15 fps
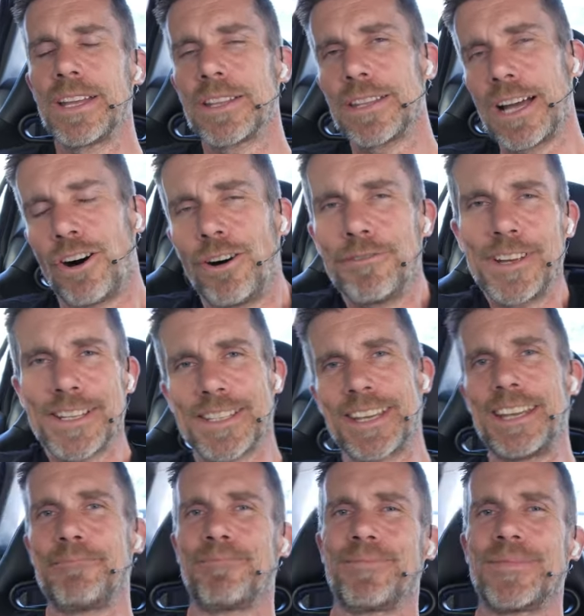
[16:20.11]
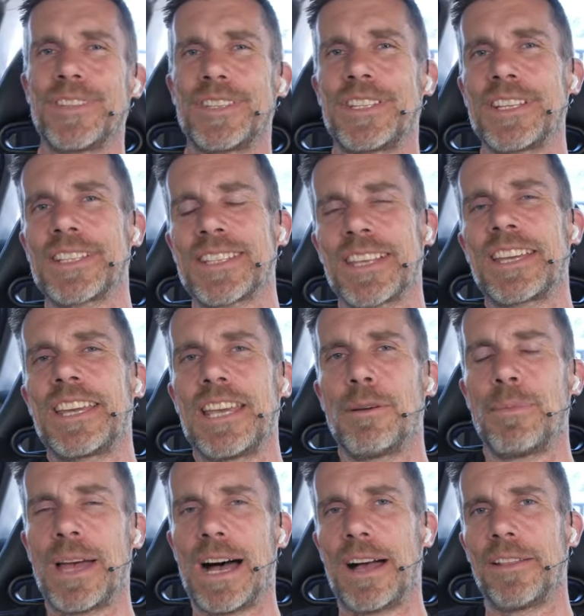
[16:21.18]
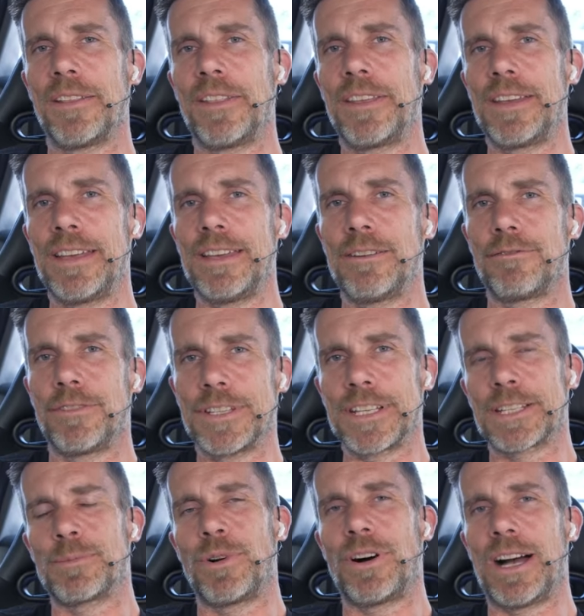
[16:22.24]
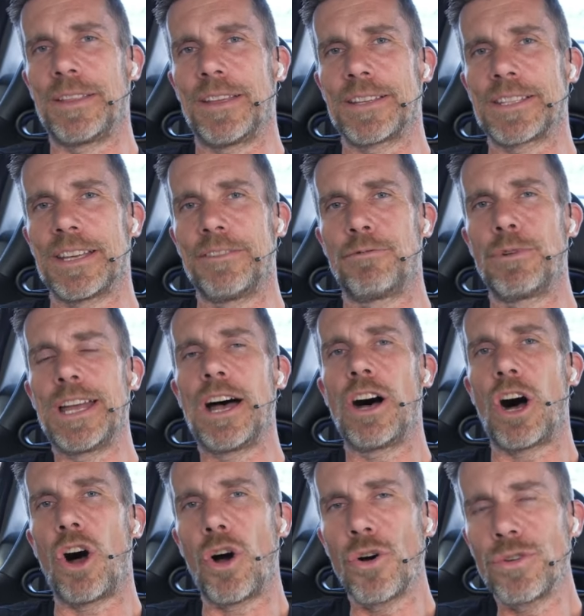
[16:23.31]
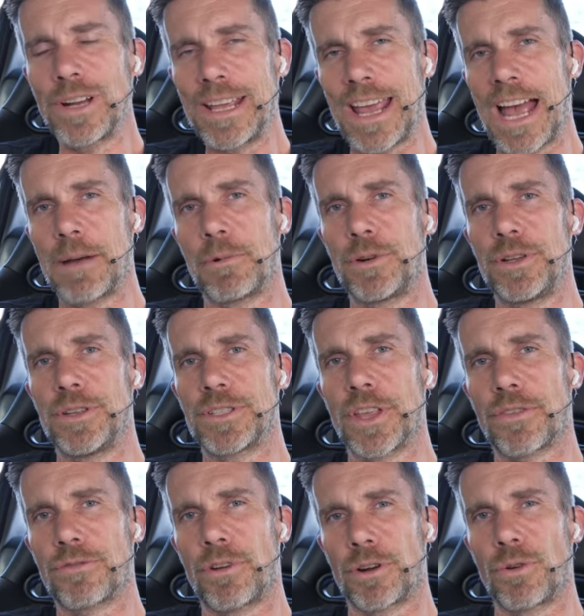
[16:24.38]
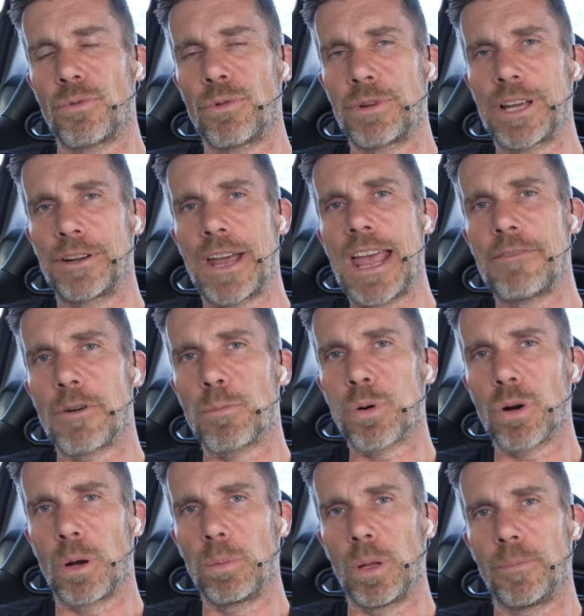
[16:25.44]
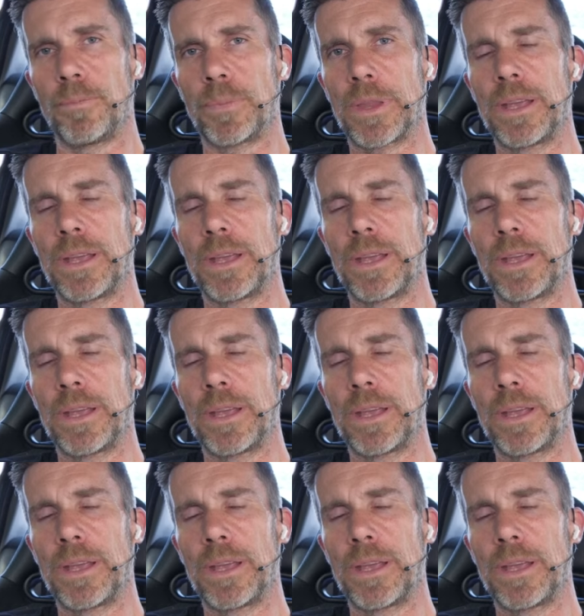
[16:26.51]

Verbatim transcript: Now, obviously, just thinking about the physics behind this, if we are only able to use the throttle, we're going to have a problem.